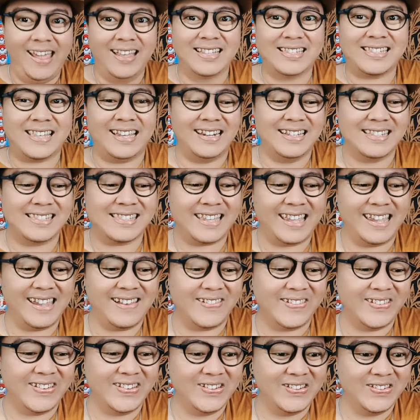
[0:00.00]
it's kind of
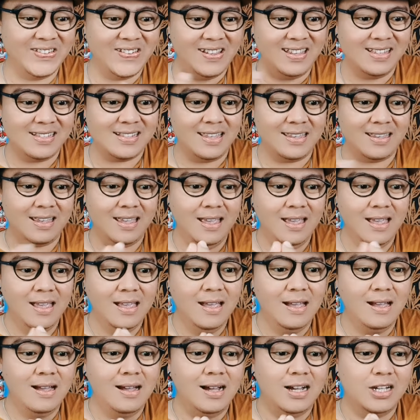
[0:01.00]
scary, you know, it's like
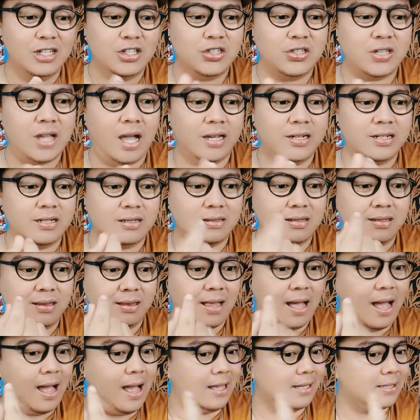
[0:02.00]
a shattered
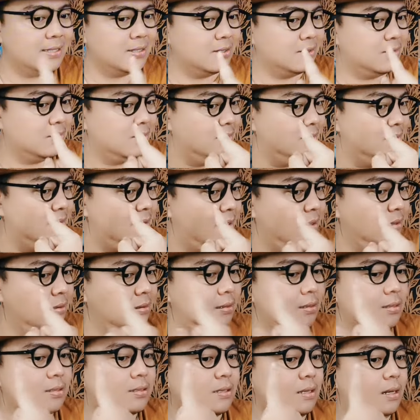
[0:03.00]
glass and
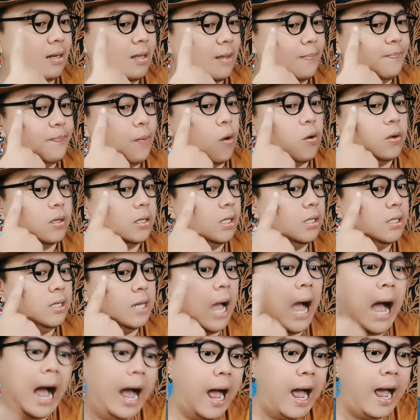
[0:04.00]
it's like poking
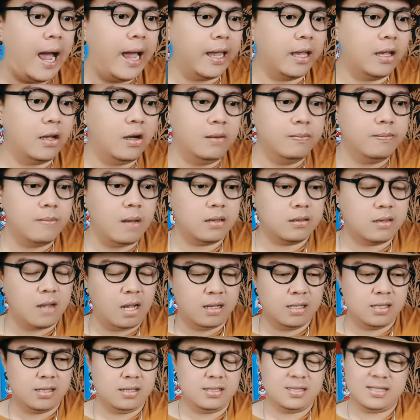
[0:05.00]
the eye. Oh my
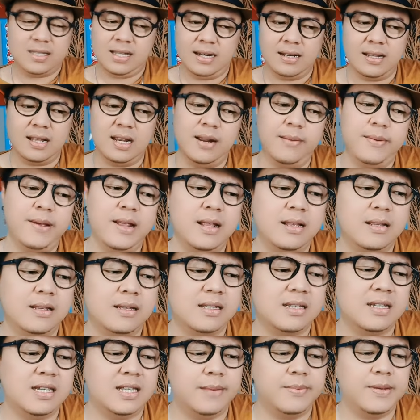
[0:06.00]
god, it's
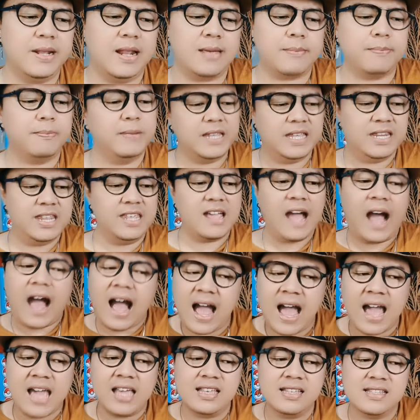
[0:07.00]
gonna be like bleeding
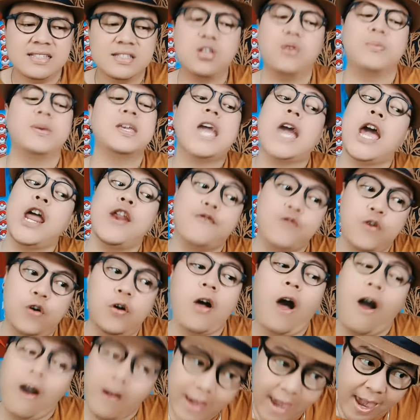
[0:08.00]
eyes, so be
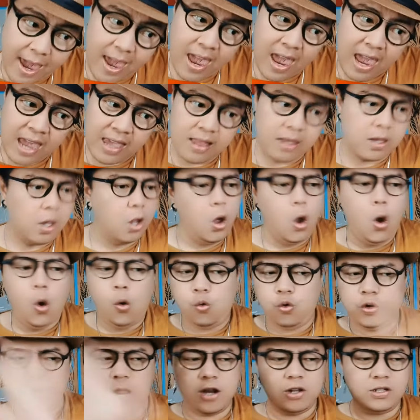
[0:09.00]
careful. Okay,
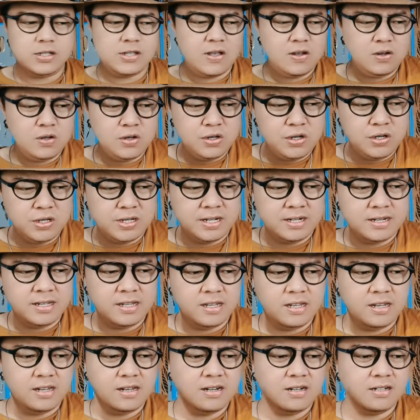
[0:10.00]
oh, they look so good in
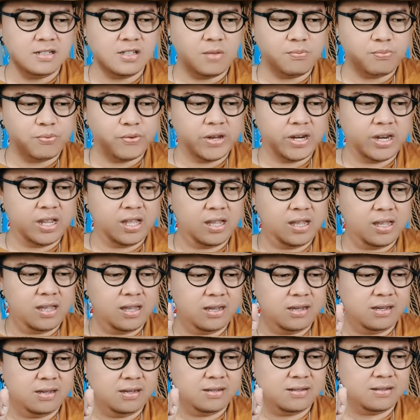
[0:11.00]
here, so
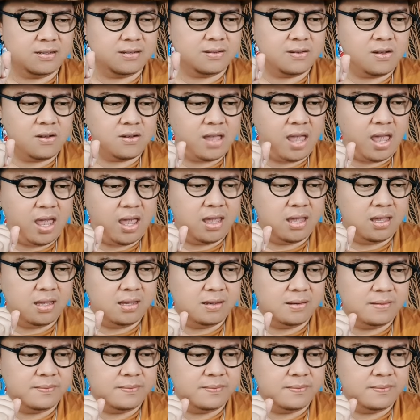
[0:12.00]
pretty. Okay,